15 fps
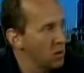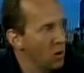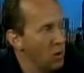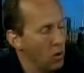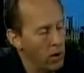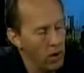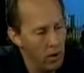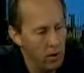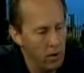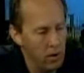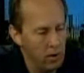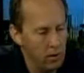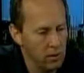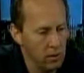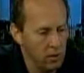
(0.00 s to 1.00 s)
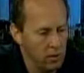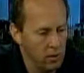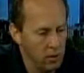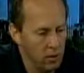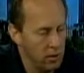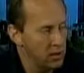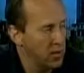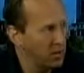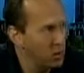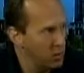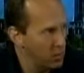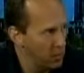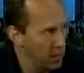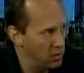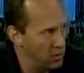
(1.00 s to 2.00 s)
Where your attention
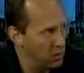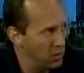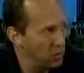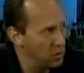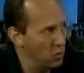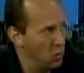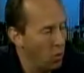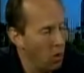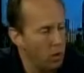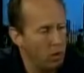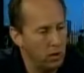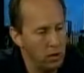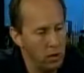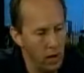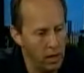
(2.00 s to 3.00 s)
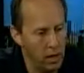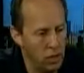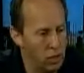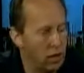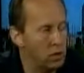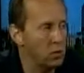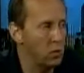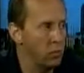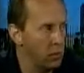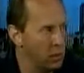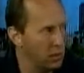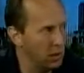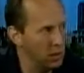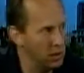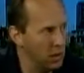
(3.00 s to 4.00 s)
span starts to wander, and you need to switch
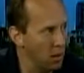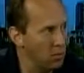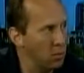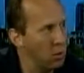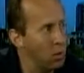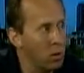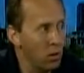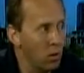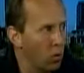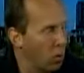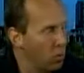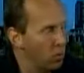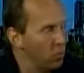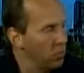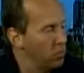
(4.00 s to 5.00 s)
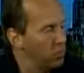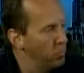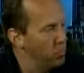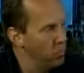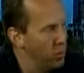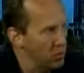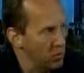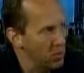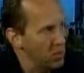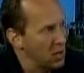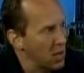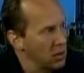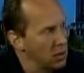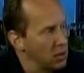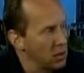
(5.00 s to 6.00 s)
things up in order to hold people's
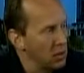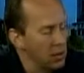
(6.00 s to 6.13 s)
attention.